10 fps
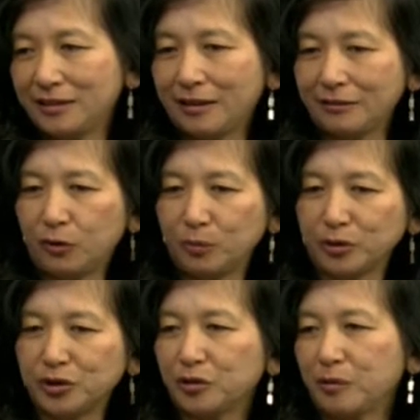and
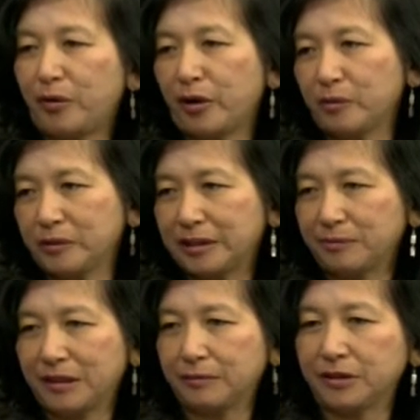almost to the point of
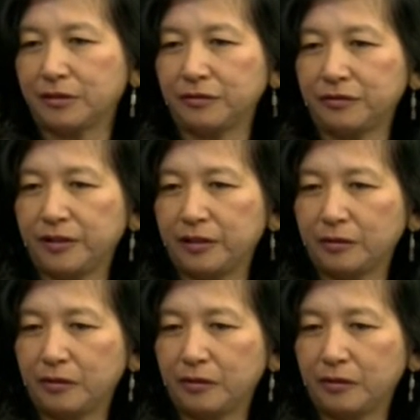sometimes of with